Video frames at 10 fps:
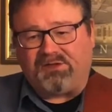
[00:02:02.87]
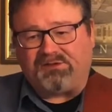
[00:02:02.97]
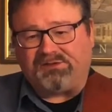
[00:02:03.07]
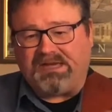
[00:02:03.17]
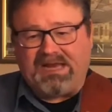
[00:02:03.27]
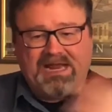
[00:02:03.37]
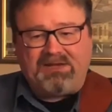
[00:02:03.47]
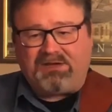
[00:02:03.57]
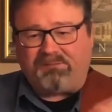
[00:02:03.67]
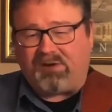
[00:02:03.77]
said, hey, you
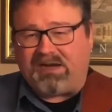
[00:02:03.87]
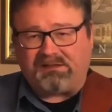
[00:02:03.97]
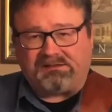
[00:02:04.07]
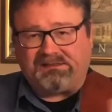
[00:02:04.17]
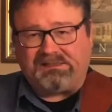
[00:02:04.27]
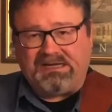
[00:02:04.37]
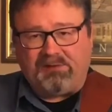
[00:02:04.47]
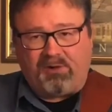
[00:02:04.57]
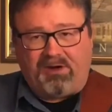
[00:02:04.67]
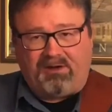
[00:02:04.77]
could practice this
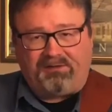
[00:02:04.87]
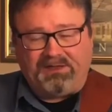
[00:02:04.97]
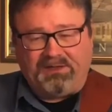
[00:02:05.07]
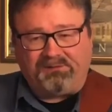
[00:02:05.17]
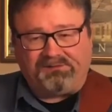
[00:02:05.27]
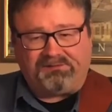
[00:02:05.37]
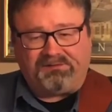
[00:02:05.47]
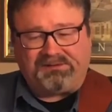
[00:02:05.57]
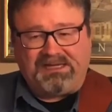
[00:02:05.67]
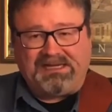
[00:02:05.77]
anywhere,
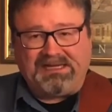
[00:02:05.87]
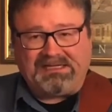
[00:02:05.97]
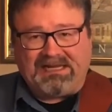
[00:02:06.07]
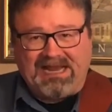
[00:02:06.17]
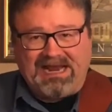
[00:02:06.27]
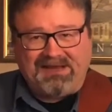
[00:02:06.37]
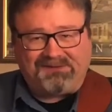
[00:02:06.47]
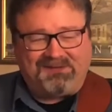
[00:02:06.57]
sitting in class,